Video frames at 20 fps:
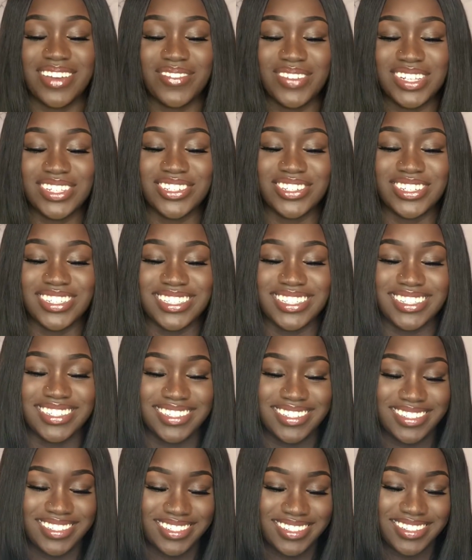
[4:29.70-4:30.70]
I'm in Jersey.
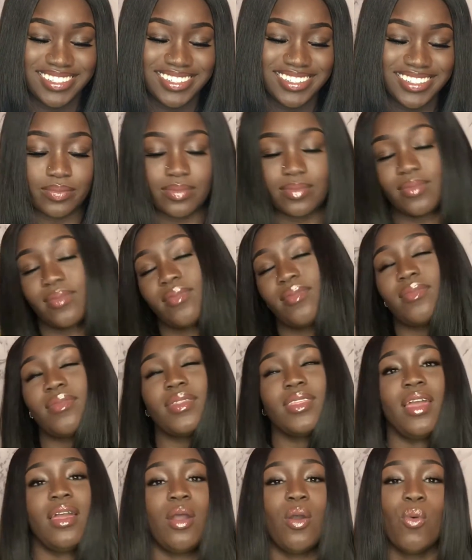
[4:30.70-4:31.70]

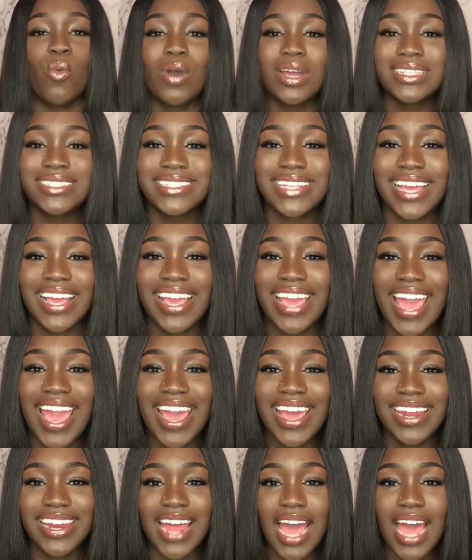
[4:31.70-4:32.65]
Once again,